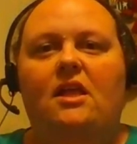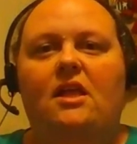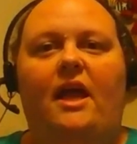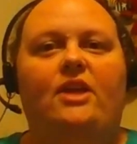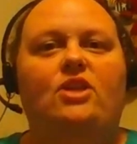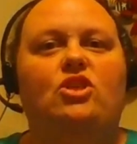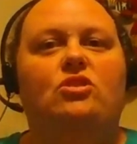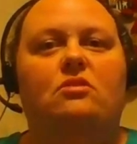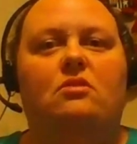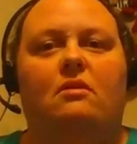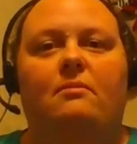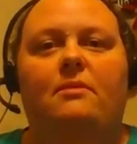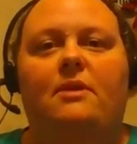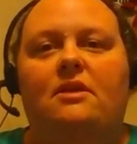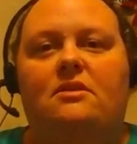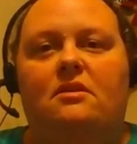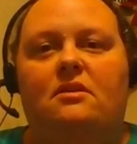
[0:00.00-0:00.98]
Like, yes. So
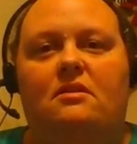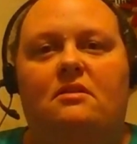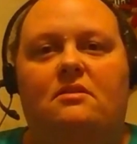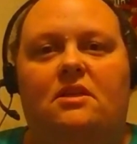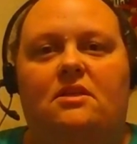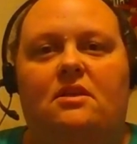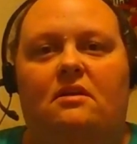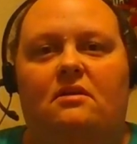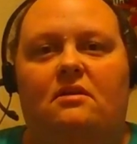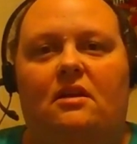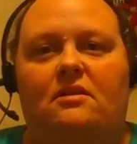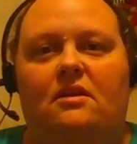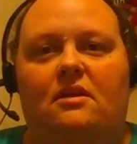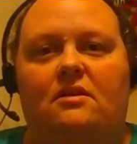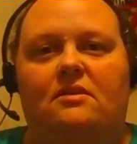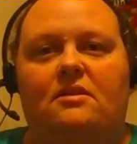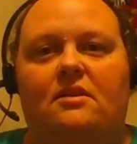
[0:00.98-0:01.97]
many students, they talk like
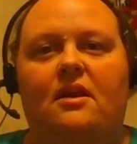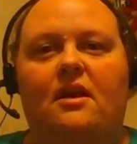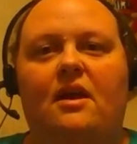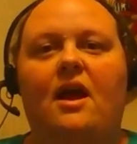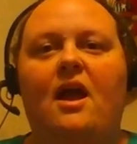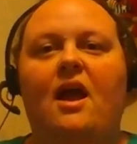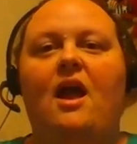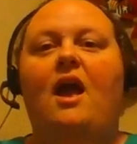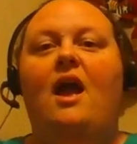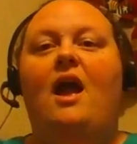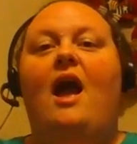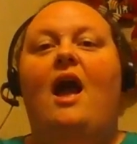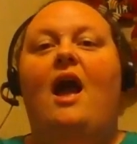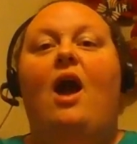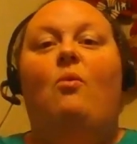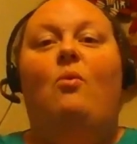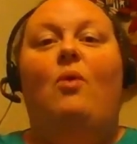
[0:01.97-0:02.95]
this.
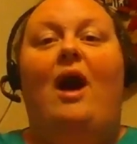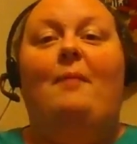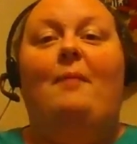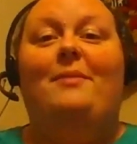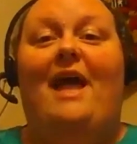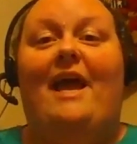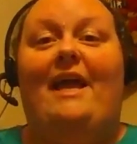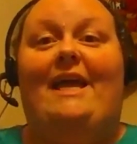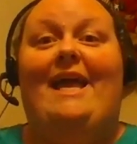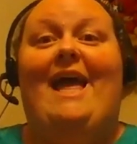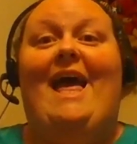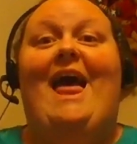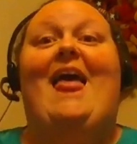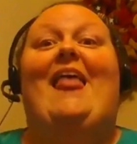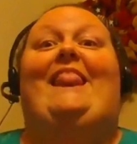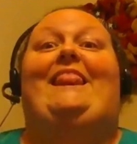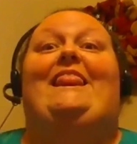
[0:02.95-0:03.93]
Well, I'm like,
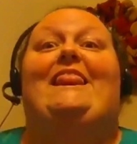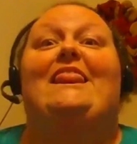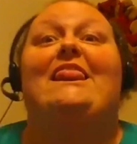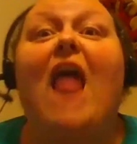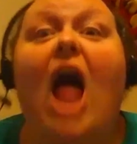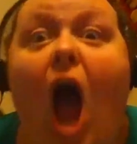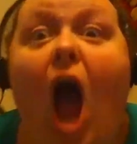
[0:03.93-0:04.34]
hello.